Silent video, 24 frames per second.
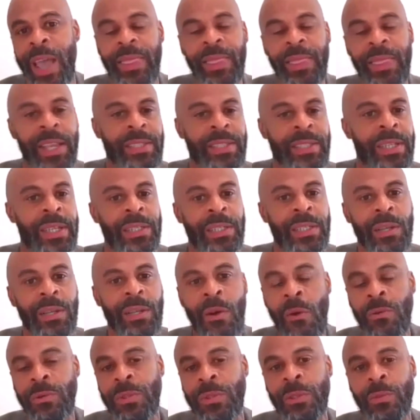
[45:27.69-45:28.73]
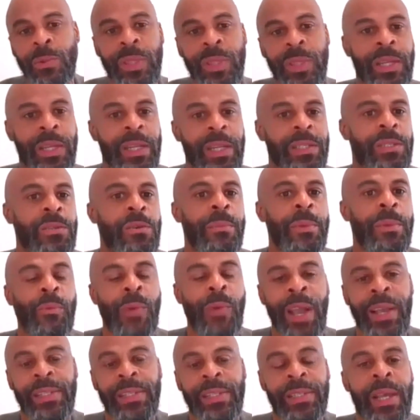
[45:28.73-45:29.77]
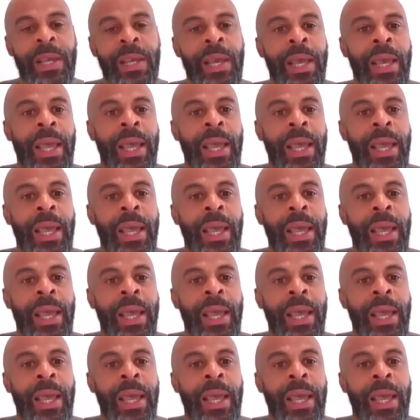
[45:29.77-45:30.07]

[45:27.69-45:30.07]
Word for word: ethnicities and cultures within this human race.